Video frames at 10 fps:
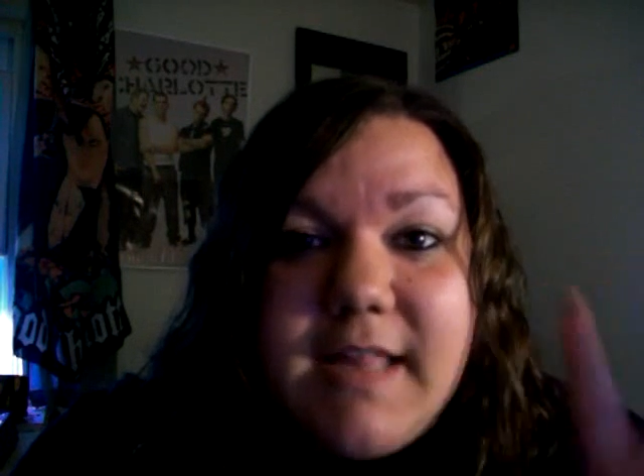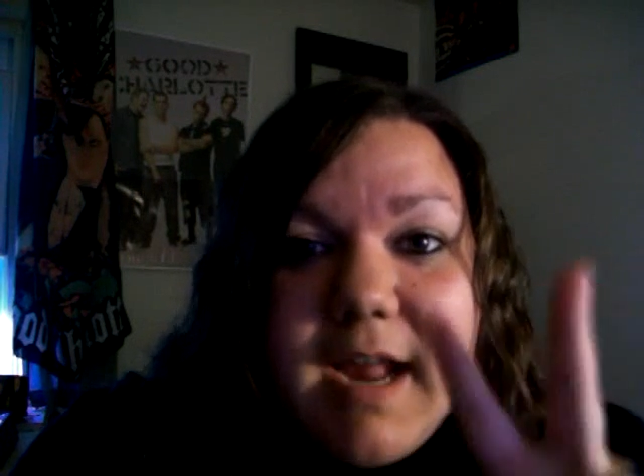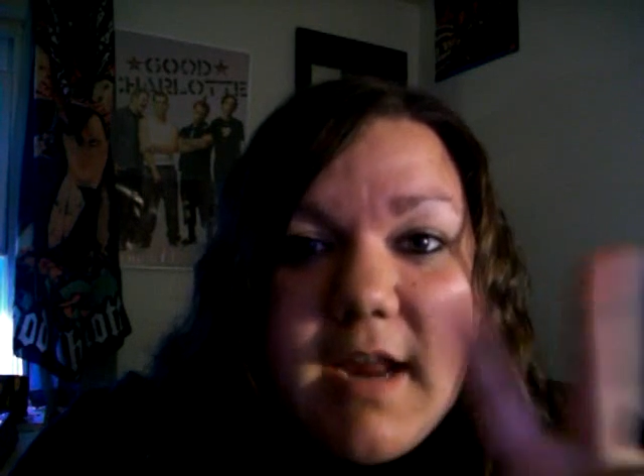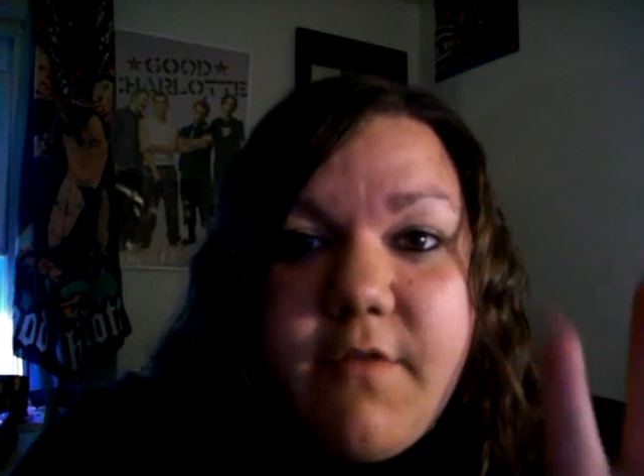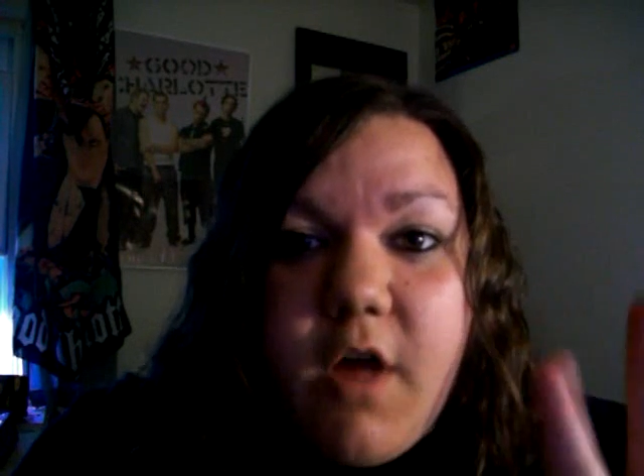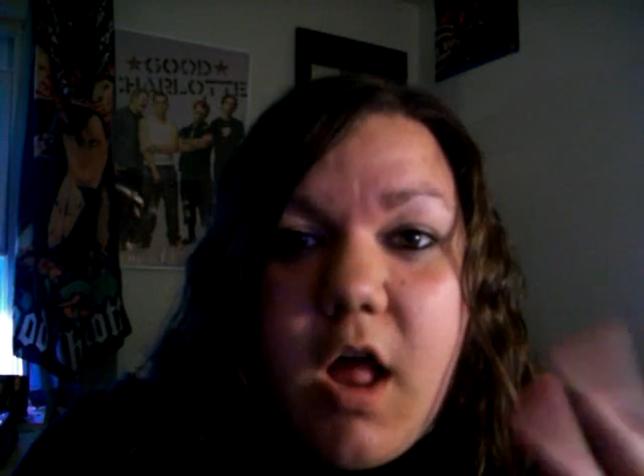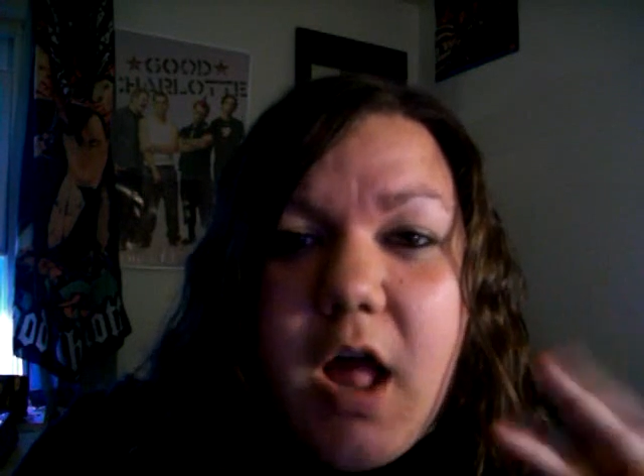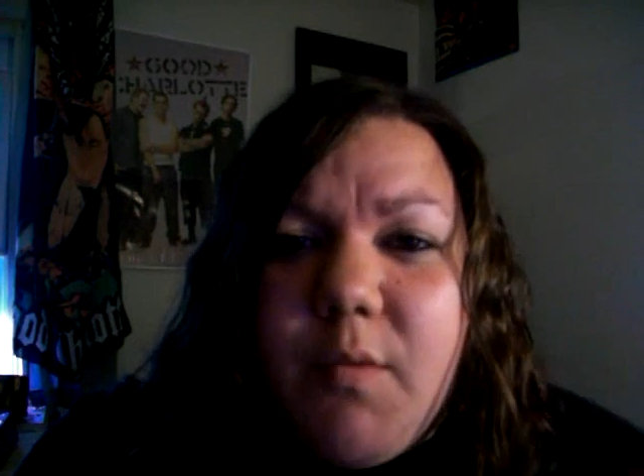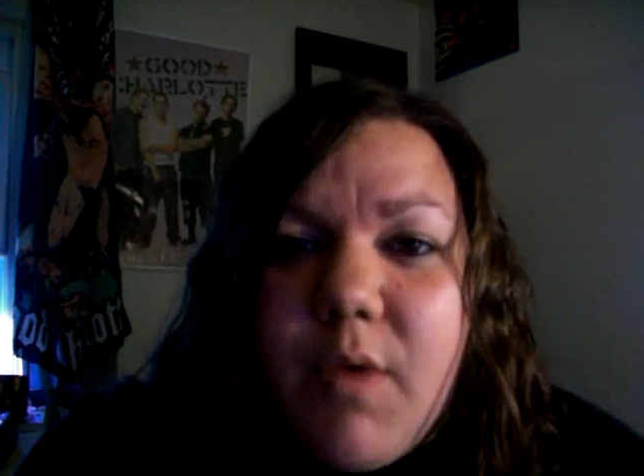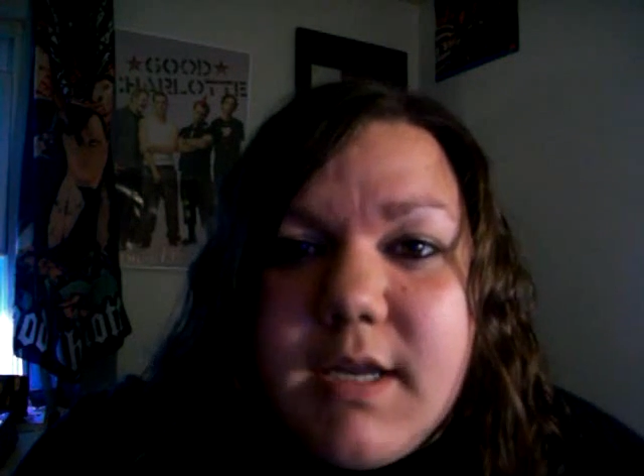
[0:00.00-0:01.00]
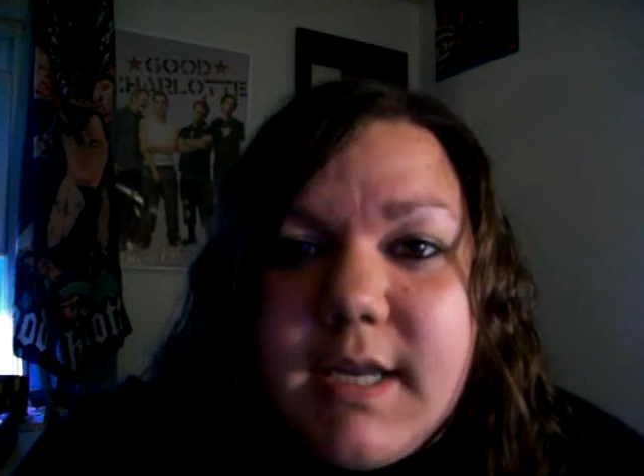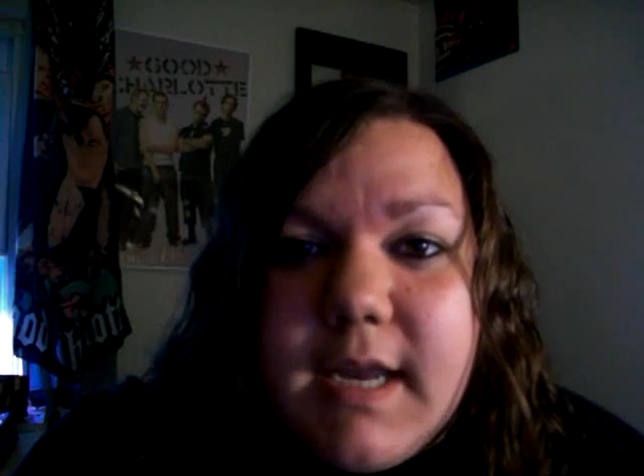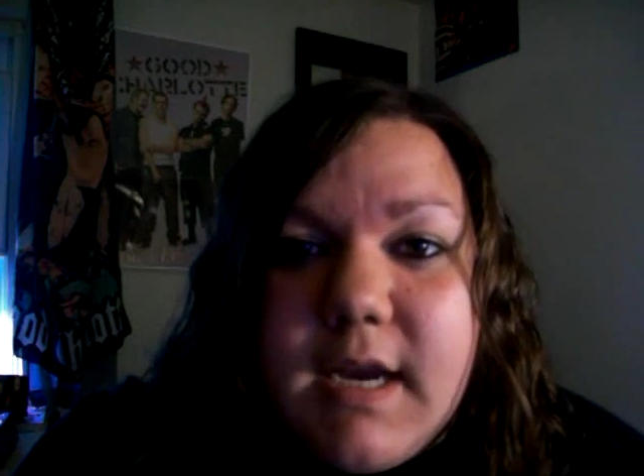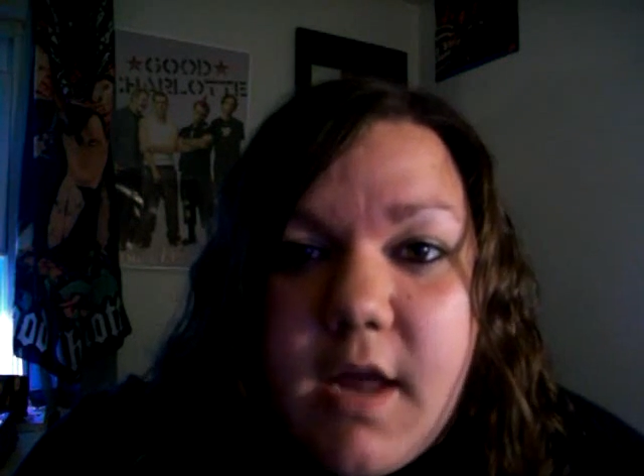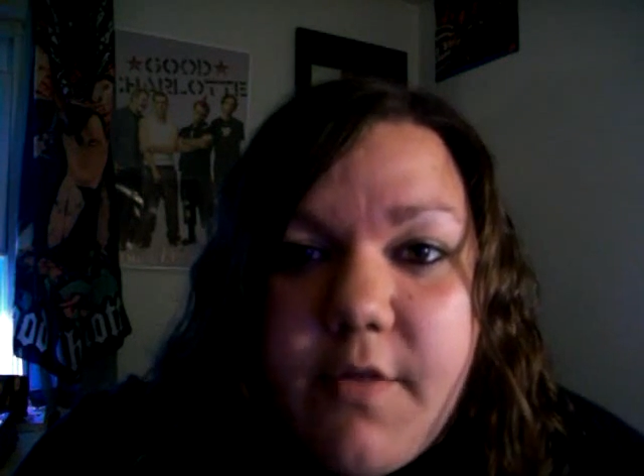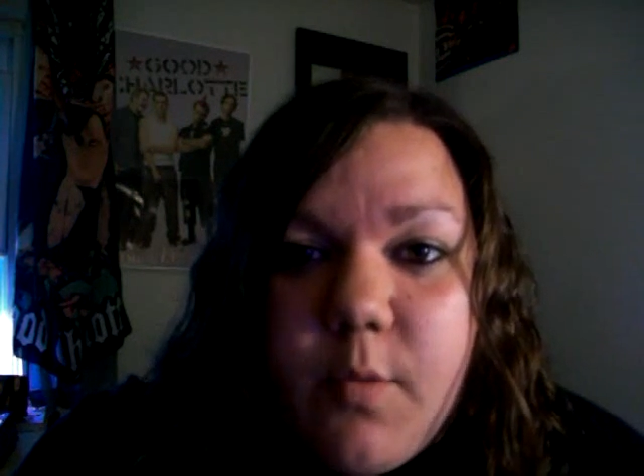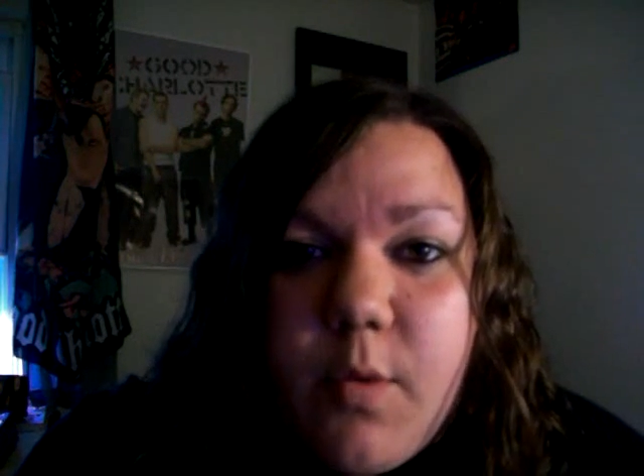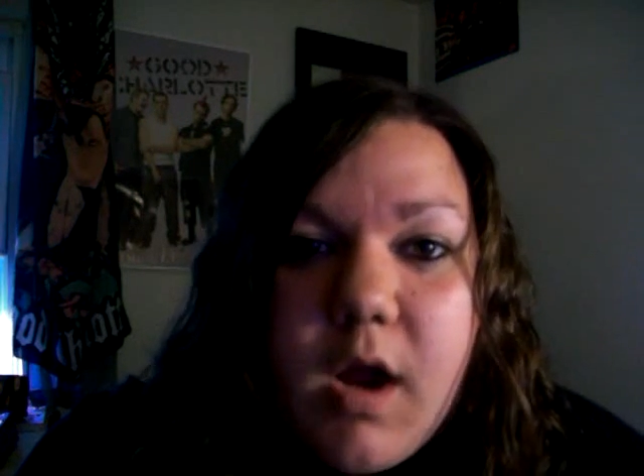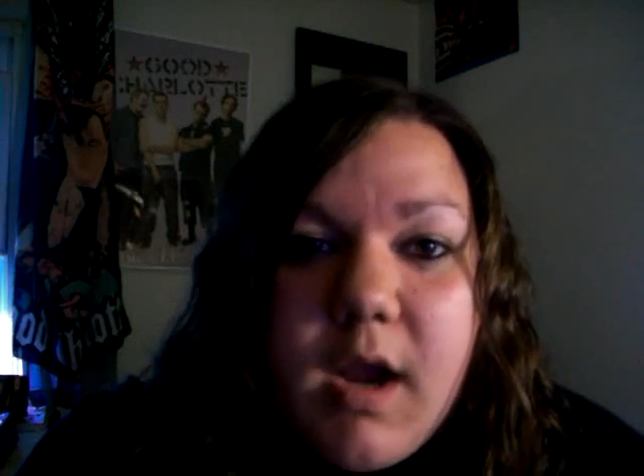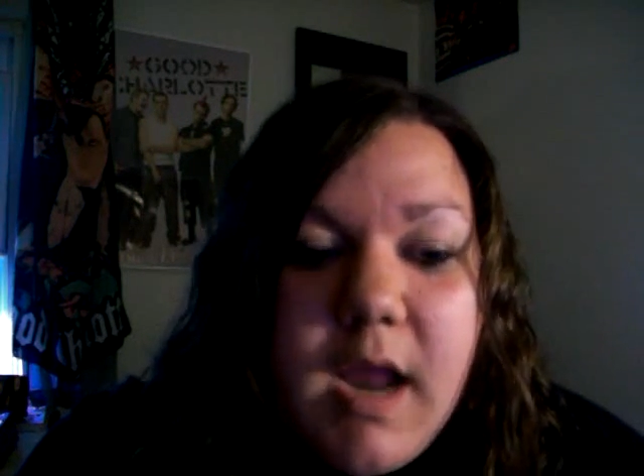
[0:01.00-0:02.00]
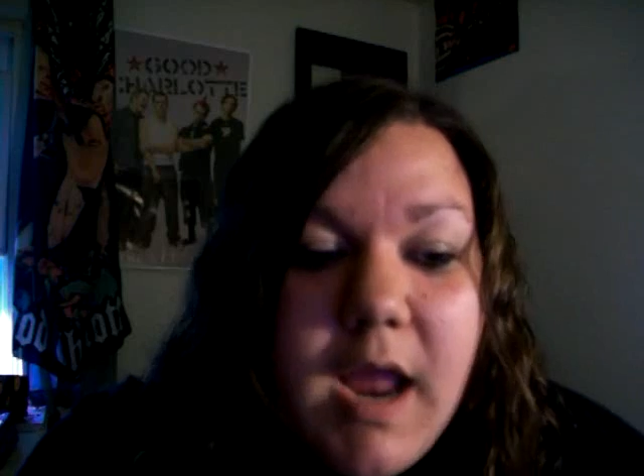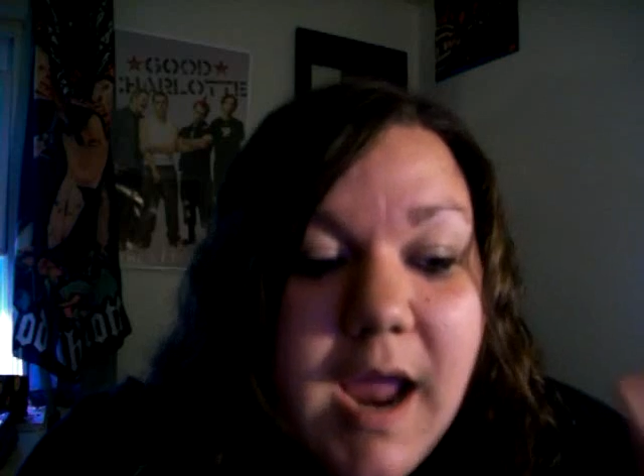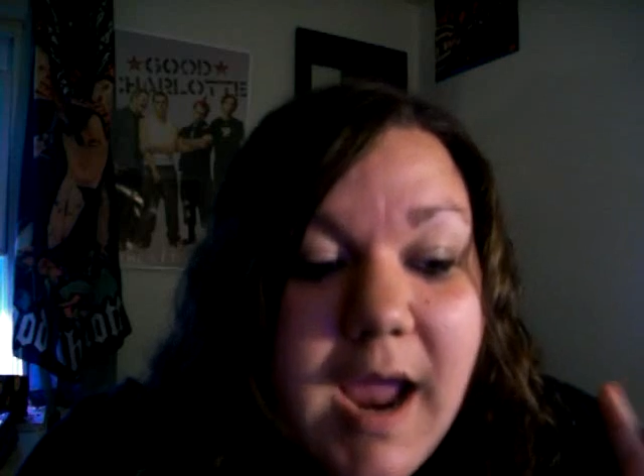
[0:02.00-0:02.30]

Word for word: Second of all, I want to get another one,